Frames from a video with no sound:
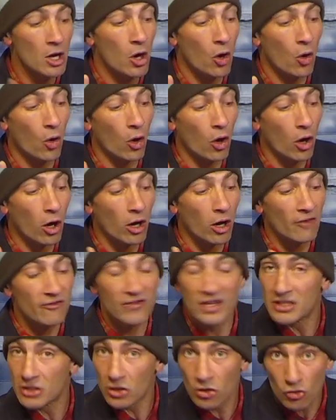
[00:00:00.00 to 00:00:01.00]
or
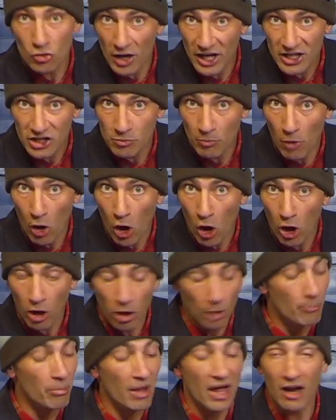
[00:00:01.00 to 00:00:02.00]
Vincent Kretschmar
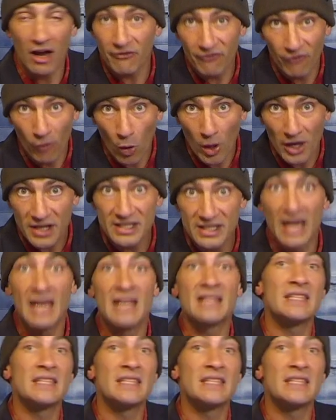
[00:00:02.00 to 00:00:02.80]
or Bad Voice,